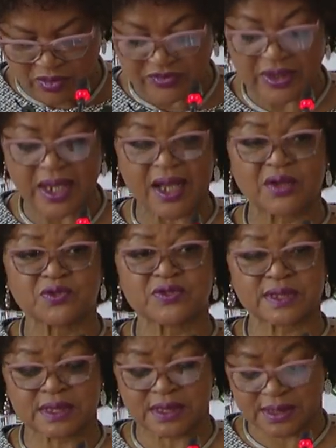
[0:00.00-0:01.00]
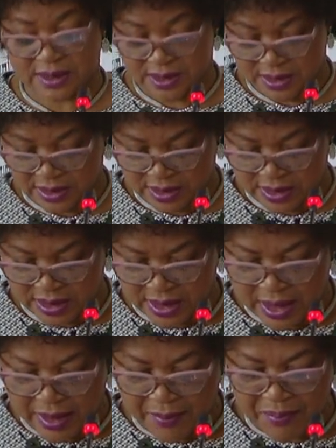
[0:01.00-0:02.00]
of the House.
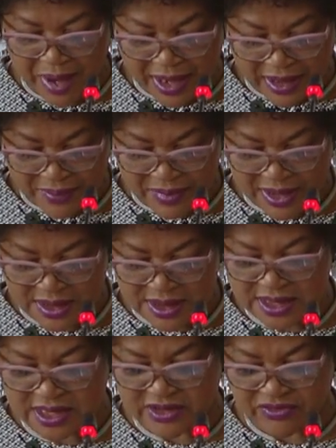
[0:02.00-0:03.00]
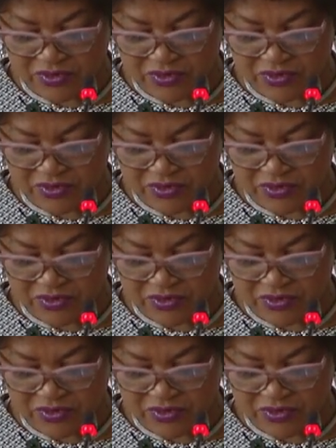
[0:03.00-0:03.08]
Parliament is a